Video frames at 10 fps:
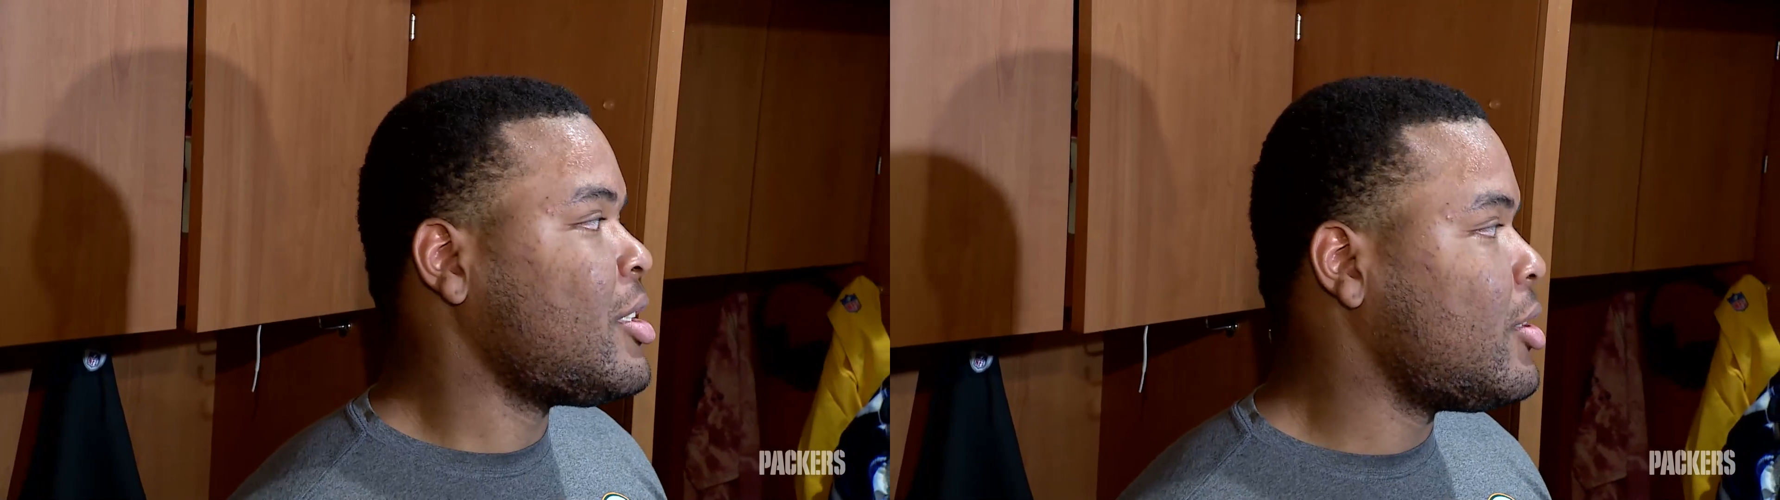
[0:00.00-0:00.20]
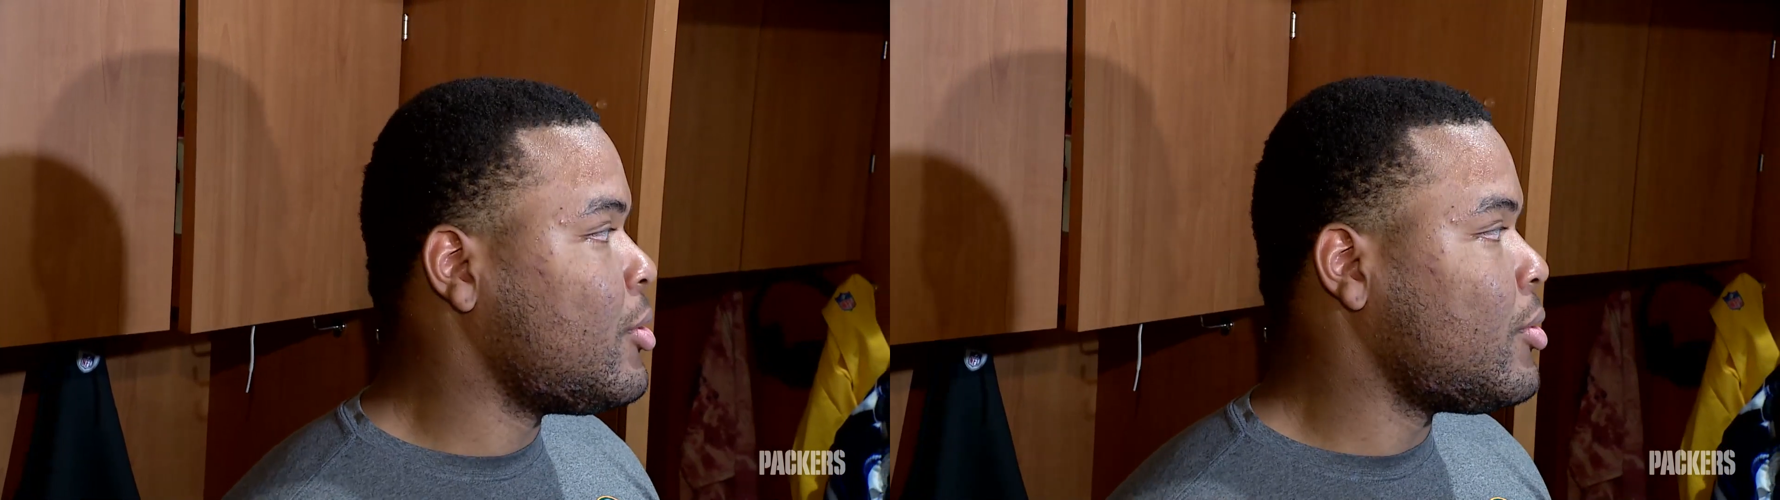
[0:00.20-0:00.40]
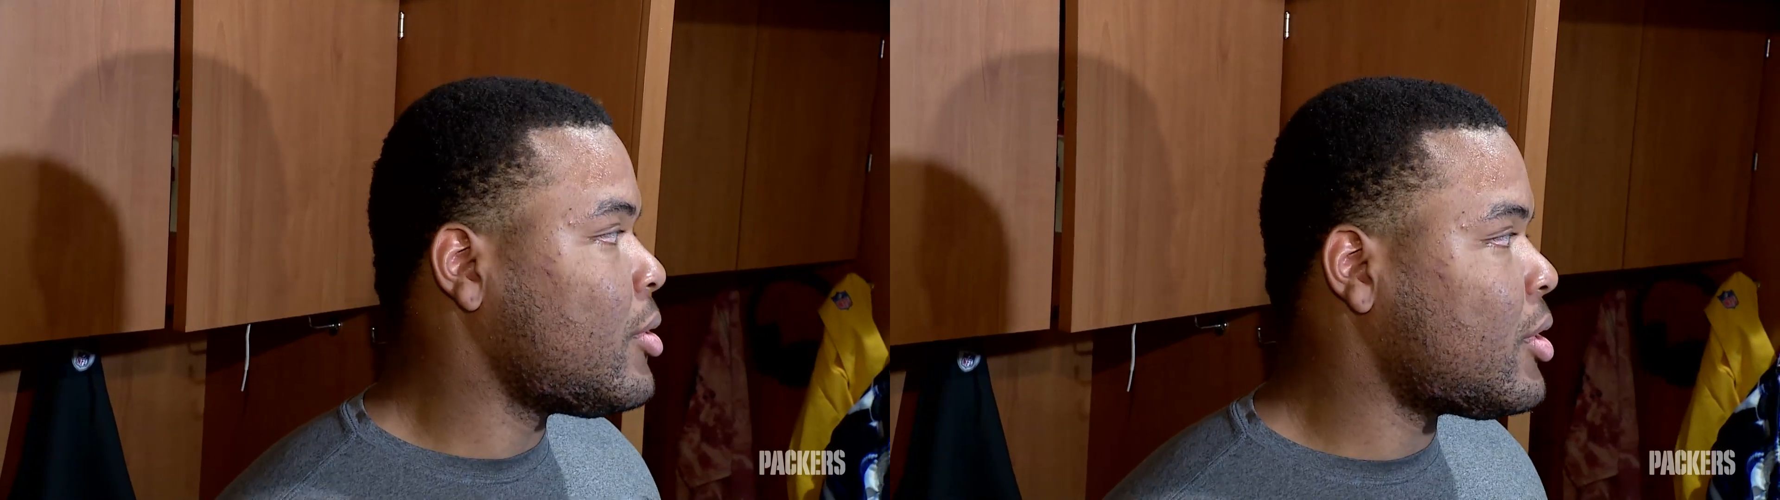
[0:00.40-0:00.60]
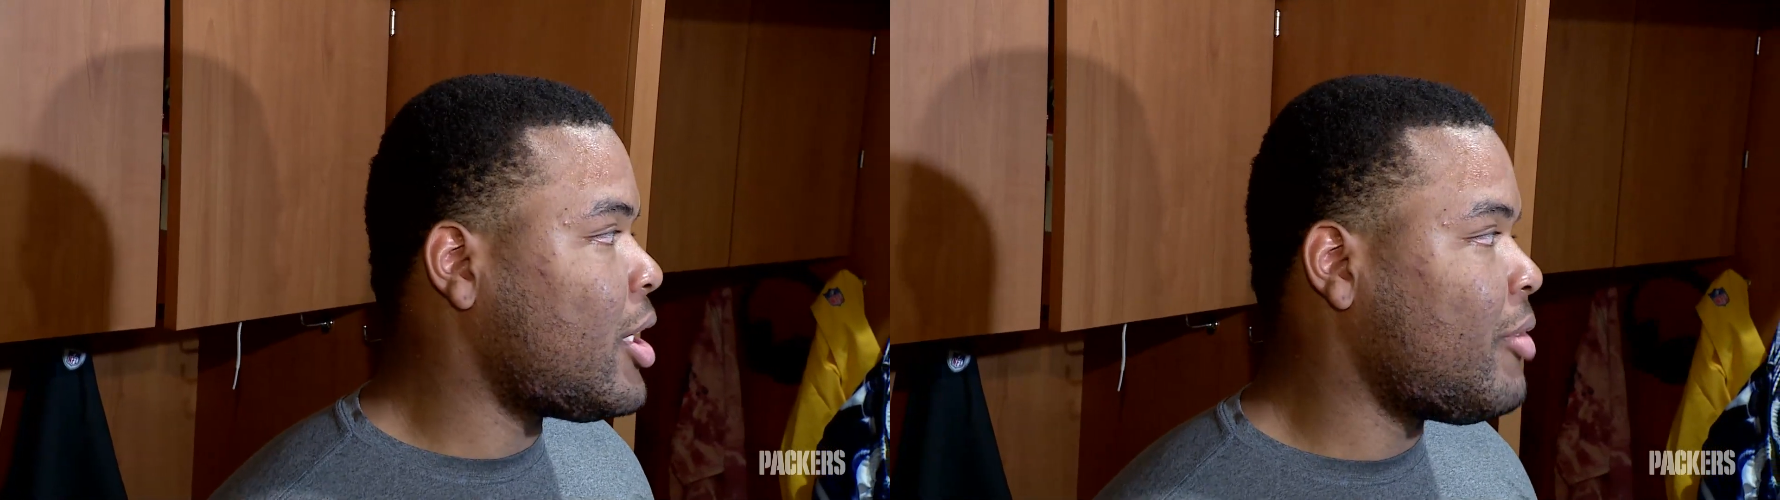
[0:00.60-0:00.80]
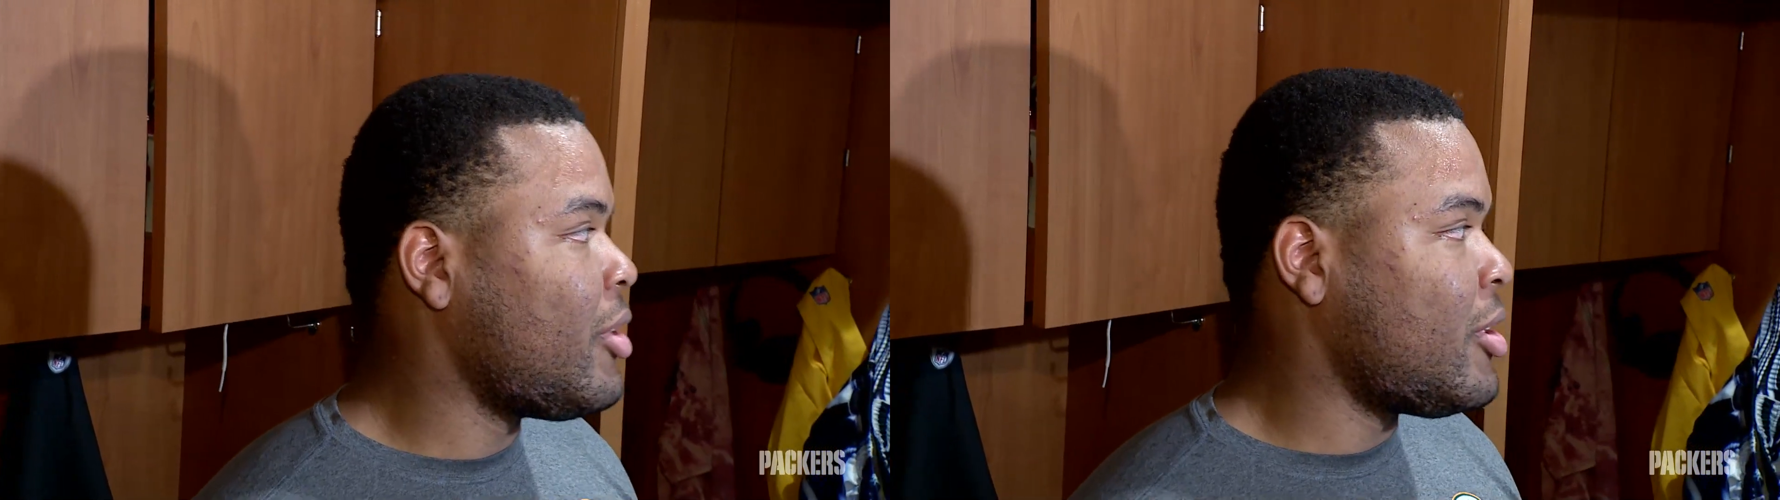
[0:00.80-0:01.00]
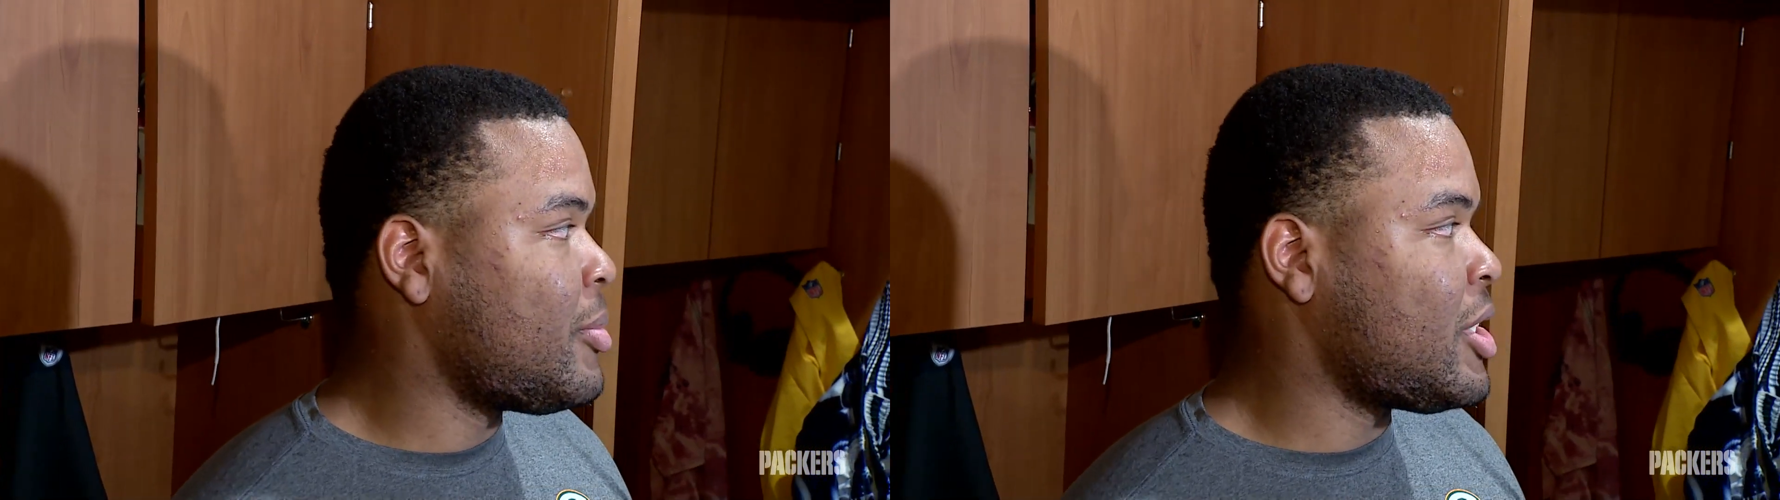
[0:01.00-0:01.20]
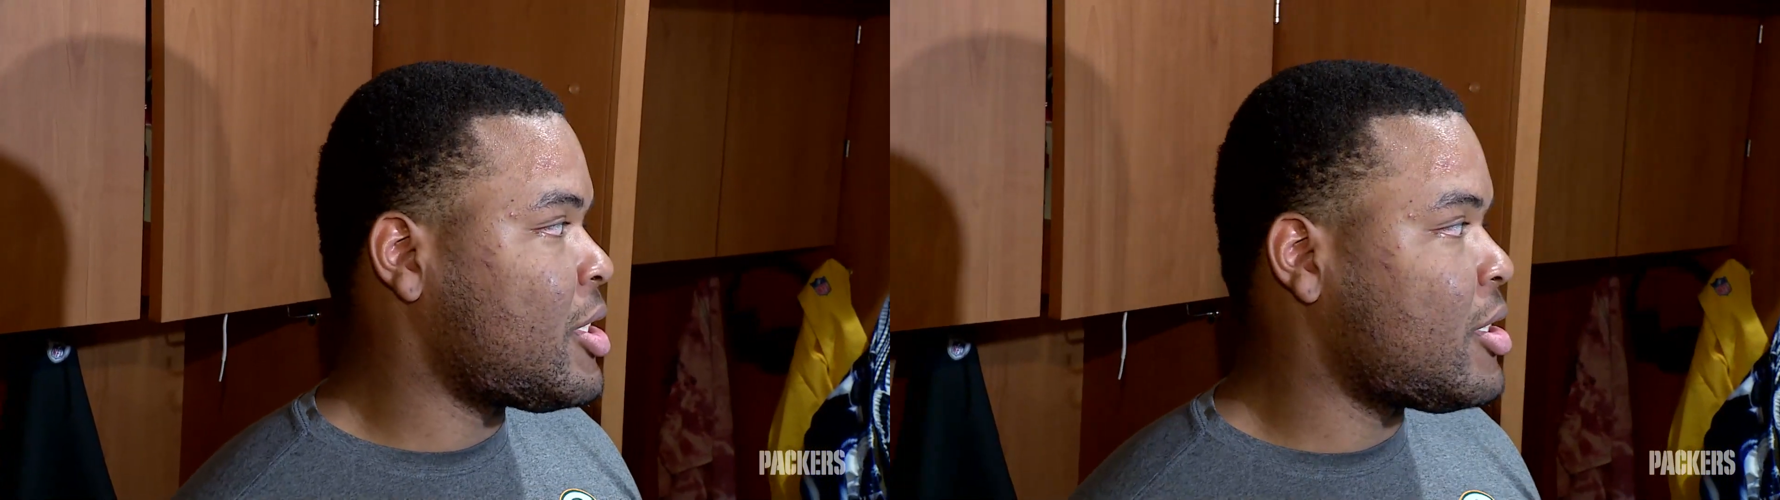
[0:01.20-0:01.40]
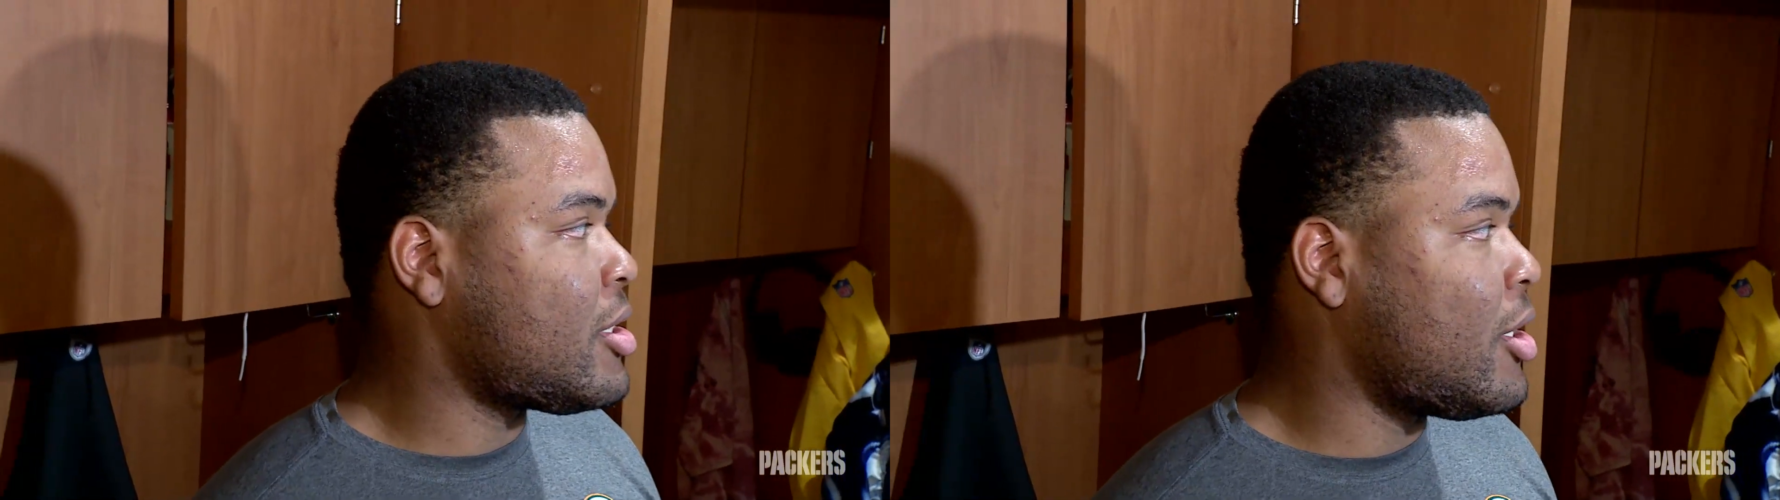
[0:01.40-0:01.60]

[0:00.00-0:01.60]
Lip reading: do at every other position.